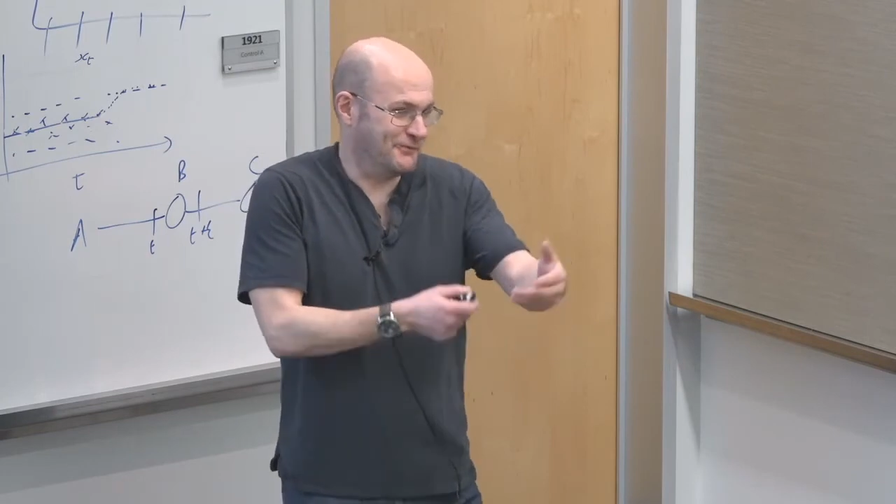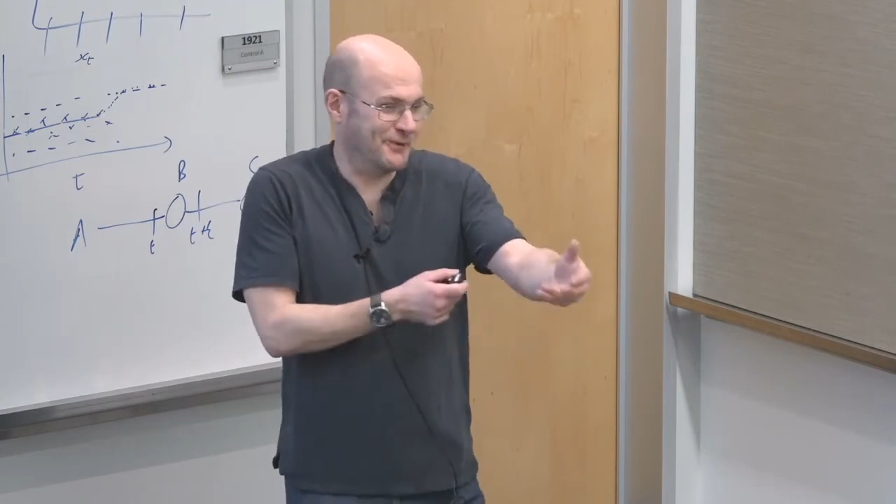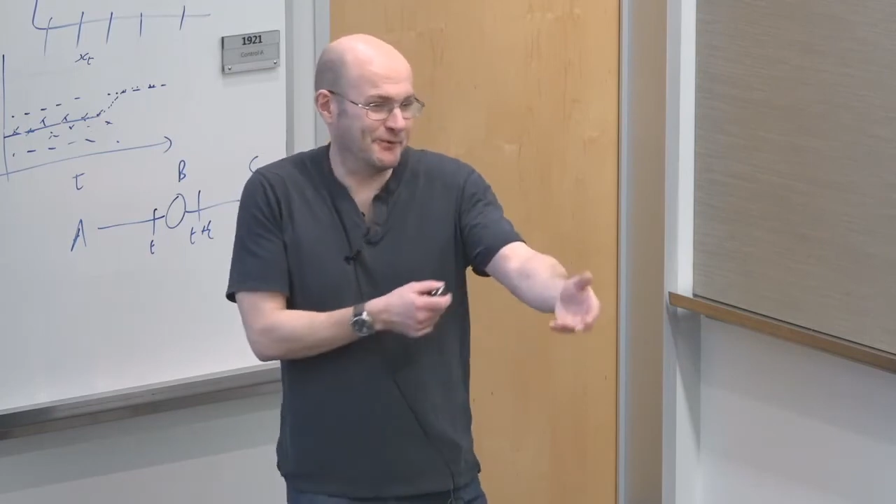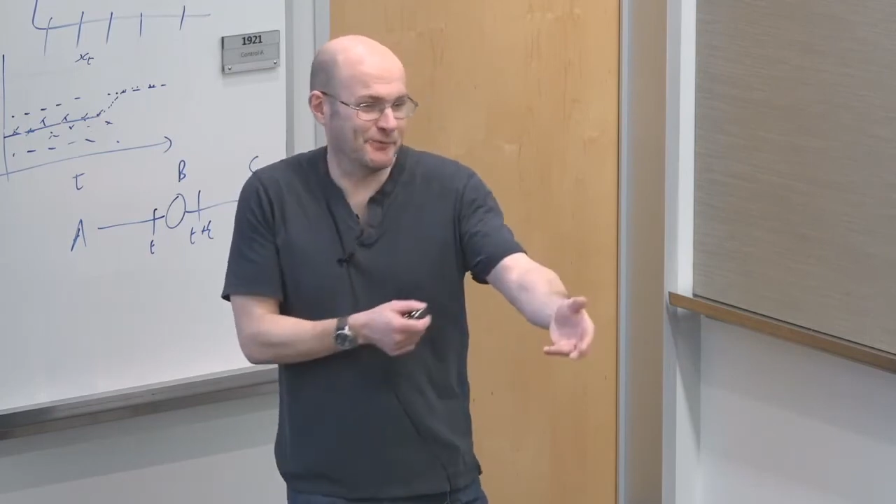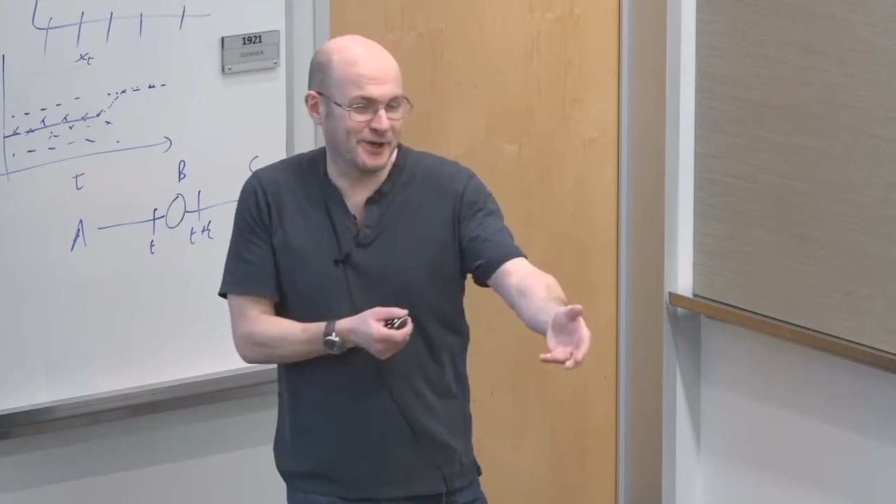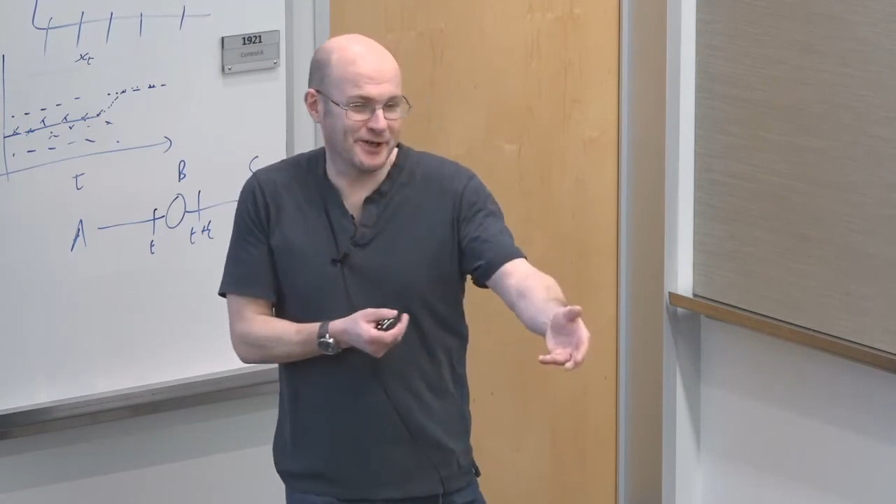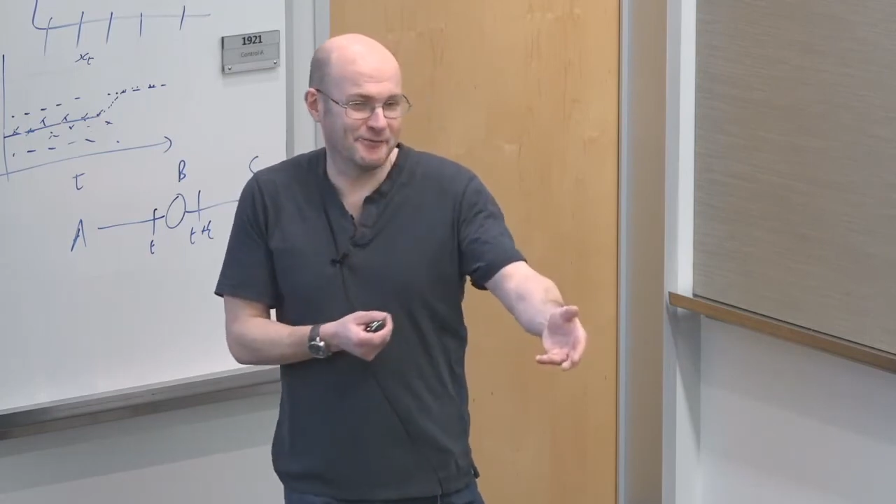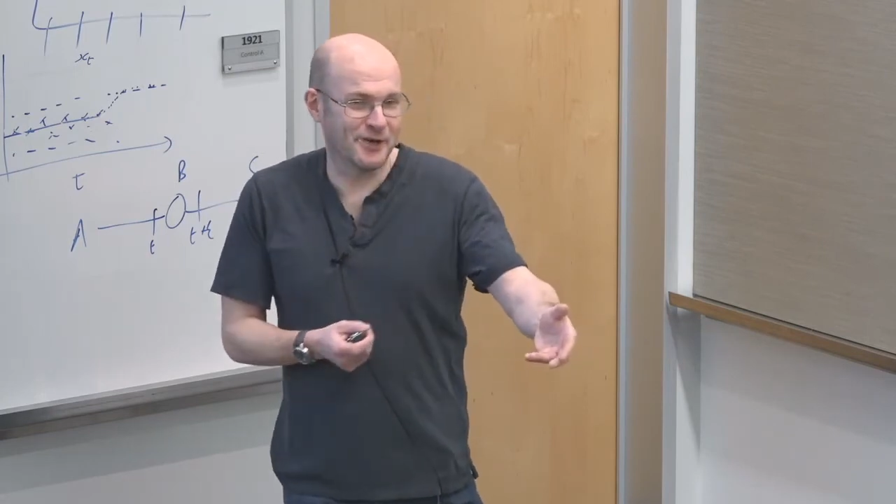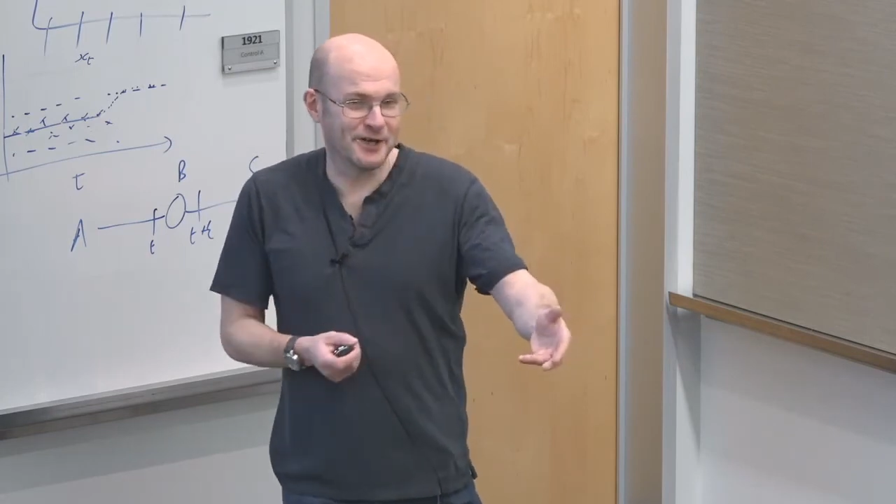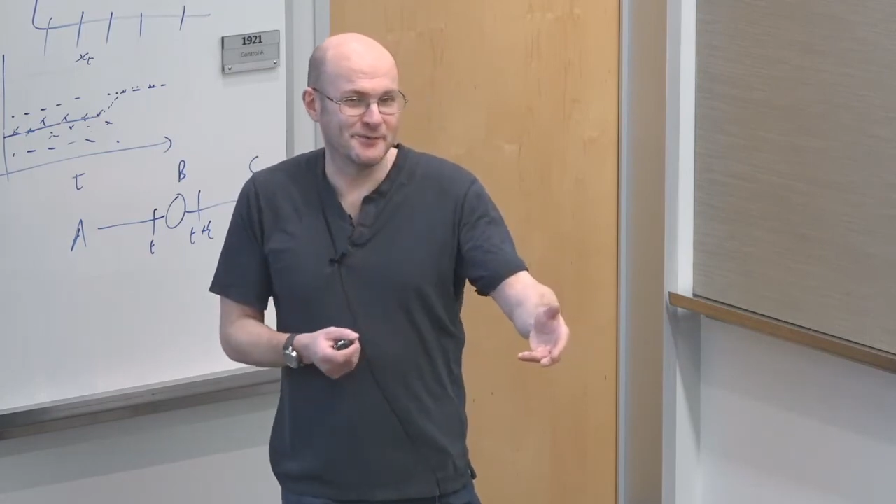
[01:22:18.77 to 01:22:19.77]
What,
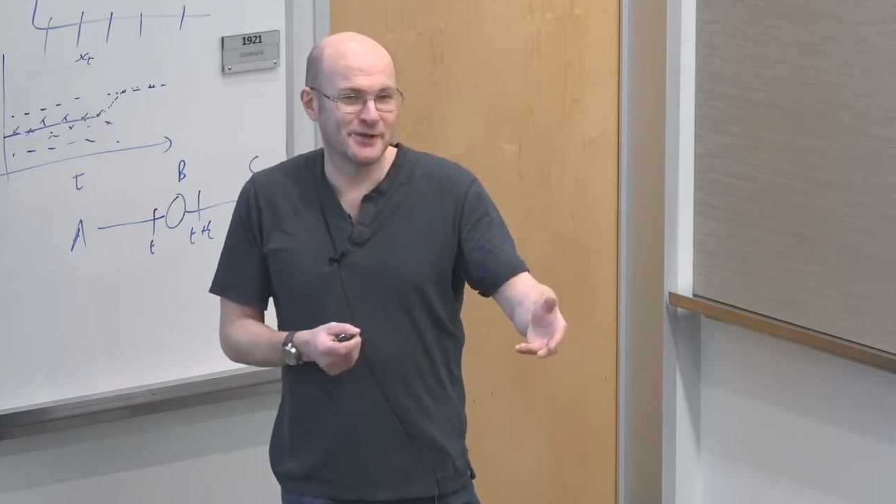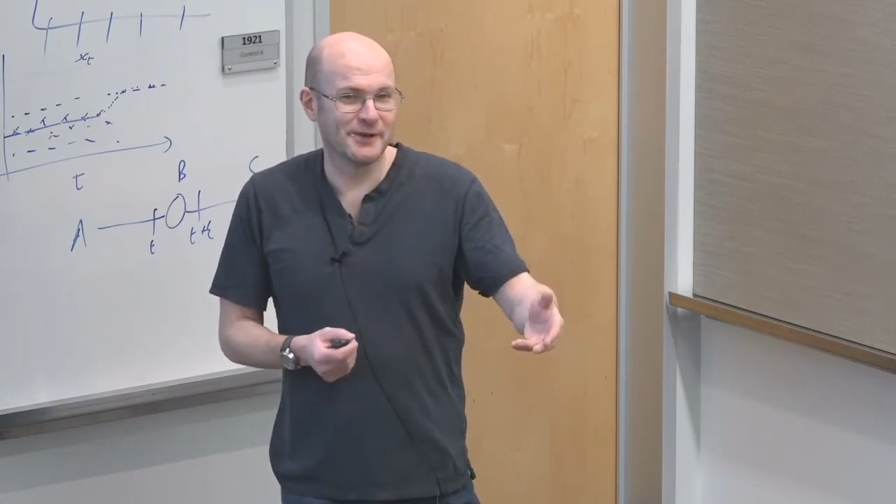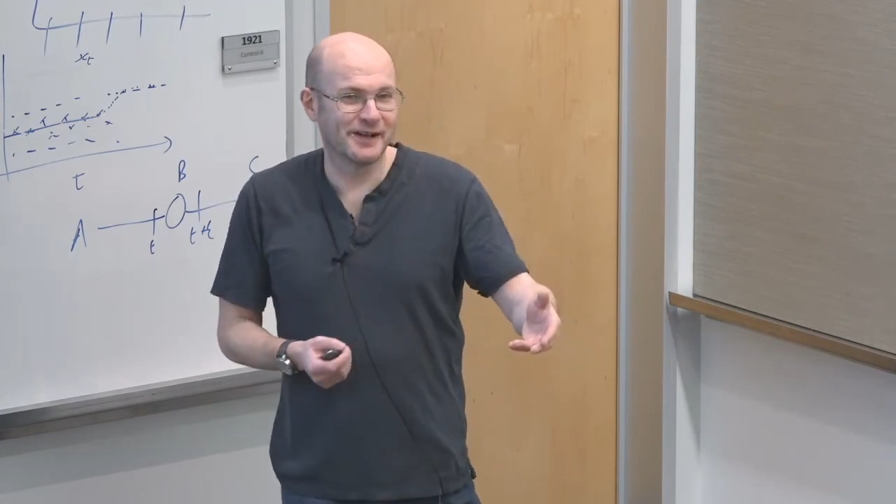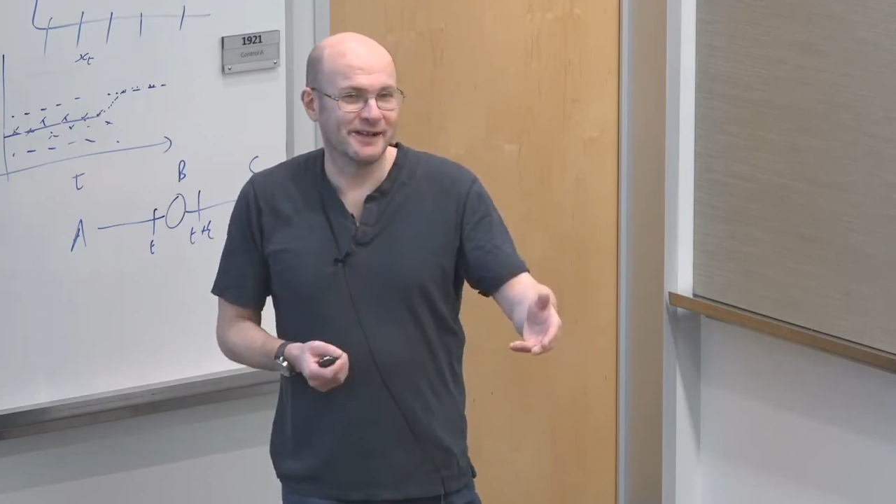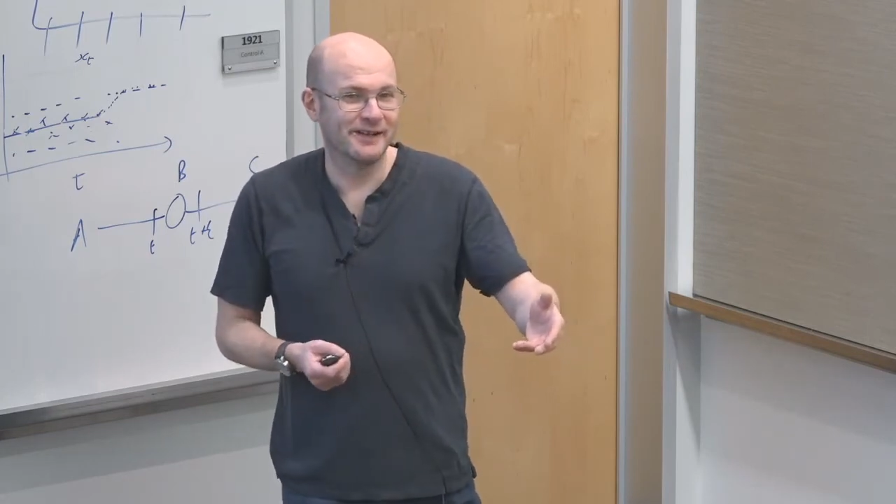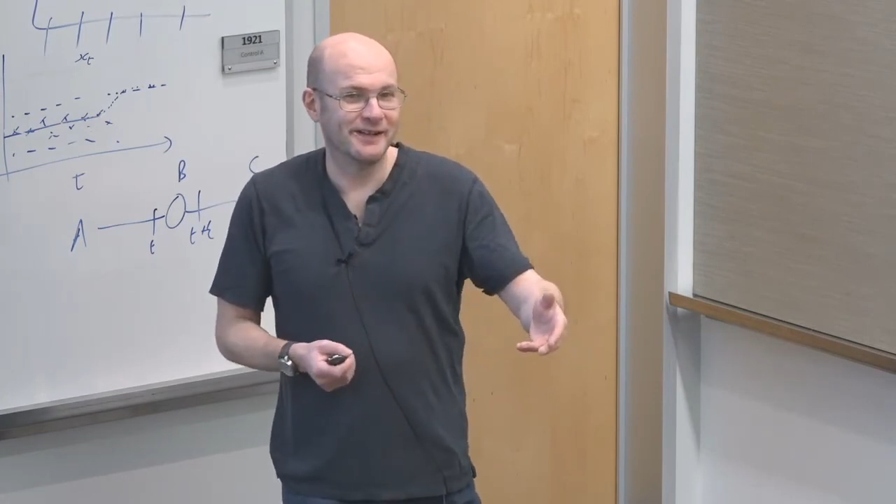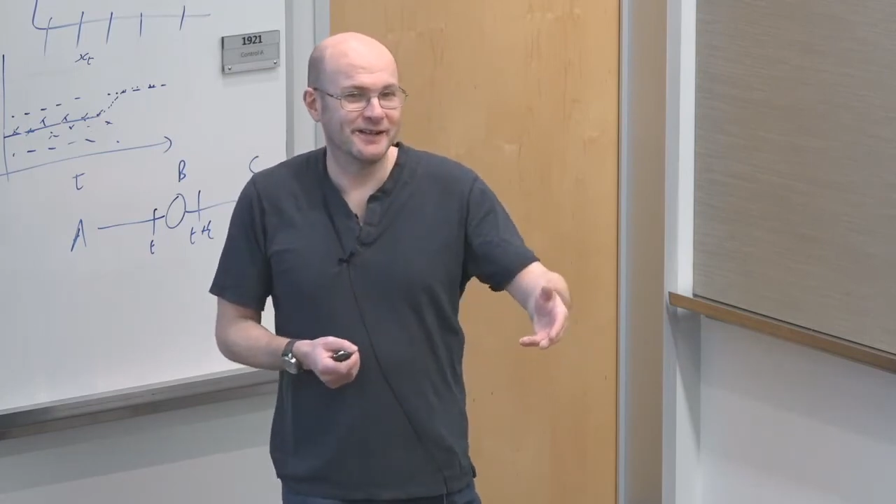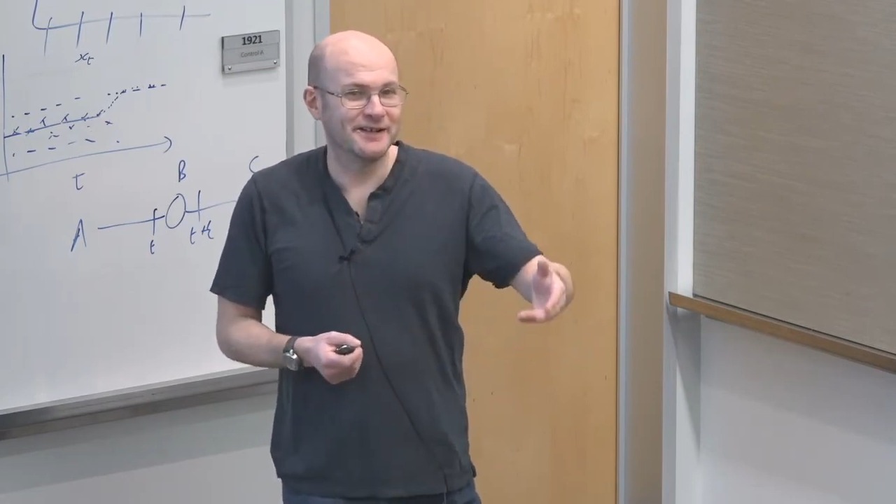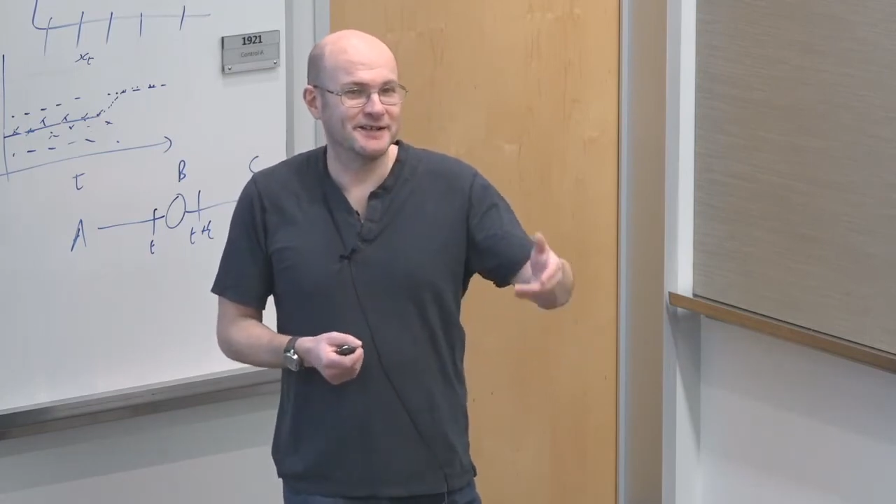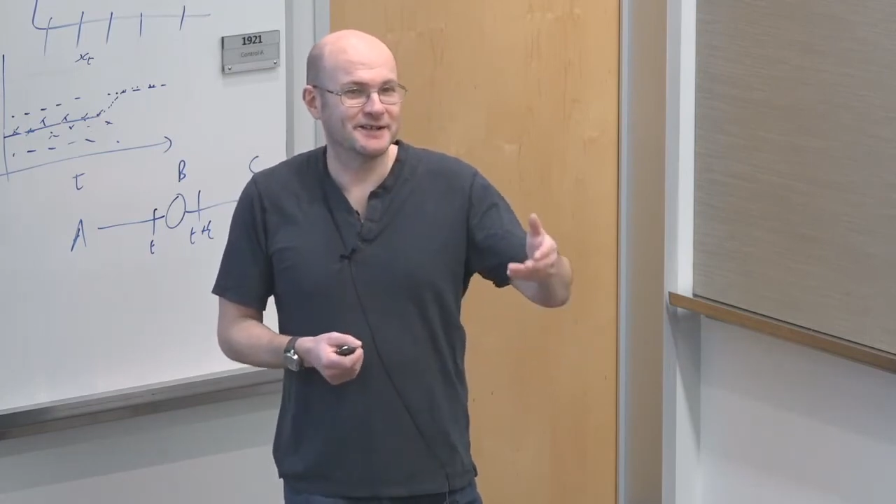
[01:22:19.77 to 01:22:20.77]
what I'm doing
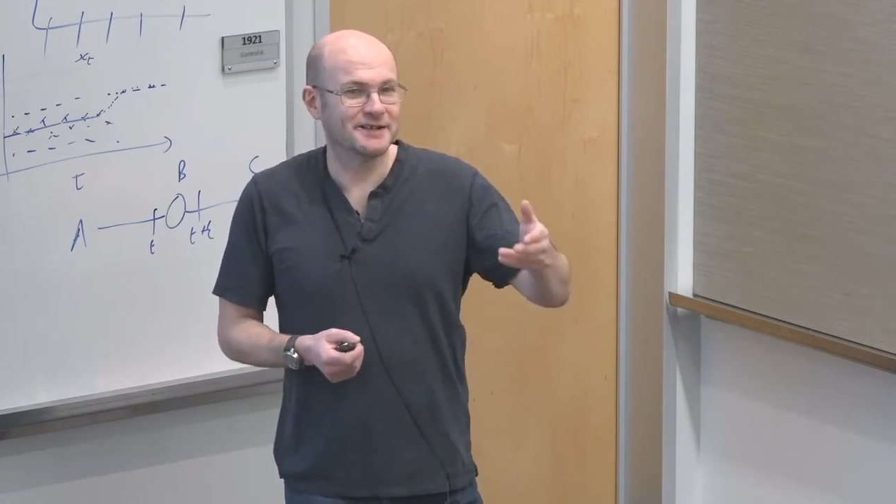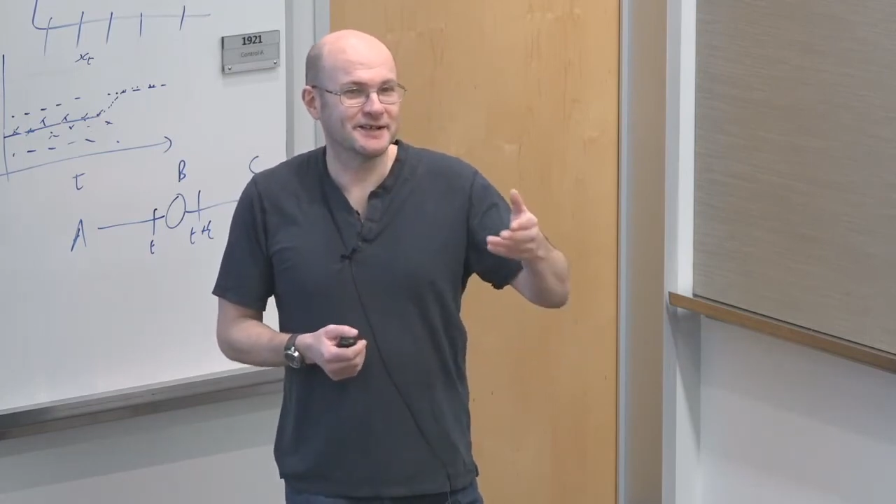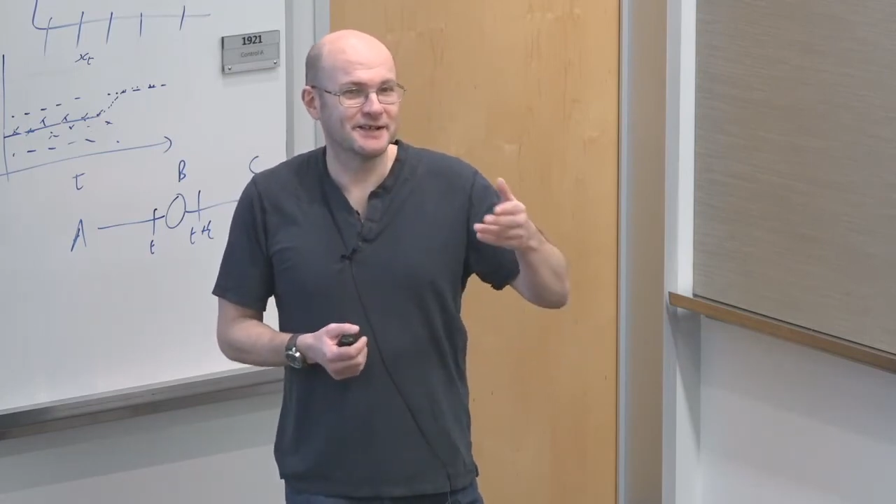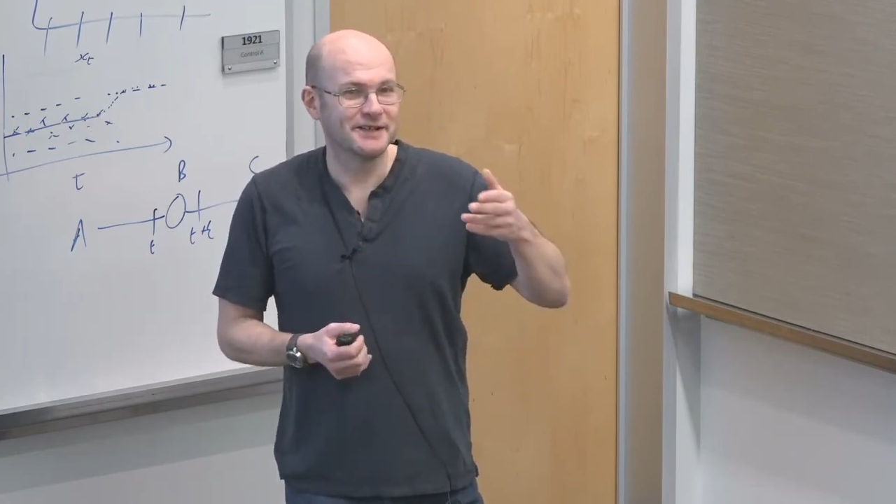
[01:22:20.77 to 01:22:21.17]
is